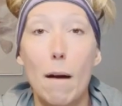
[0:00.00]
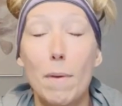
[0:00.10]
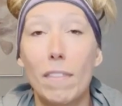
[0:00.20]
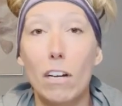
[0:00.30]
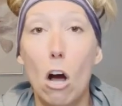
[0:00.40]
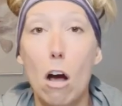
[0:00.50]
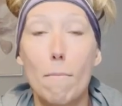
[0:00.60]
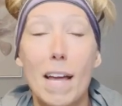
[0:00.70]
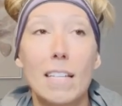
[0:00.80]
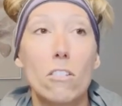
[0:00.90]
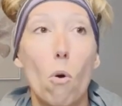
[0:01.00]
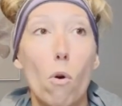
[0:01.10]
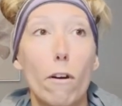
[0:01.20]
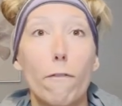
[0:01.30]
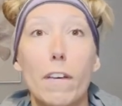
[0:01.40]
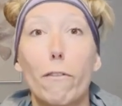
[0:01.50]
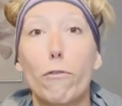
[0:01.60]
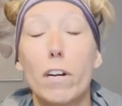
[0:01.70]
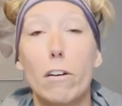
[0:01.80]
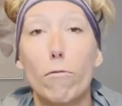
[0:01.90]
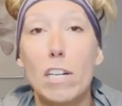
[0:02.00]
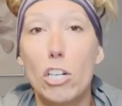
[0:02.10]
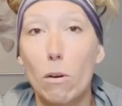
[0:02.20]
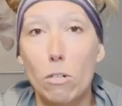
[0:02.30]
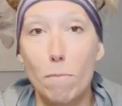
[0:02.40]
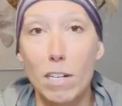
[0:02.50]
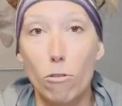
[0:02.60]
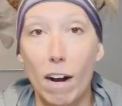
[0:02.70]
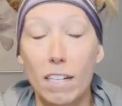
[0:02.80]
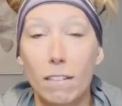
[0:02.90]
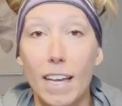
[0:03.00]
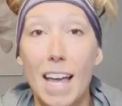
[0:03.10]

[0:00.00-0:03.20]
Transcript: in the comments, or feel free to reach out to me directly,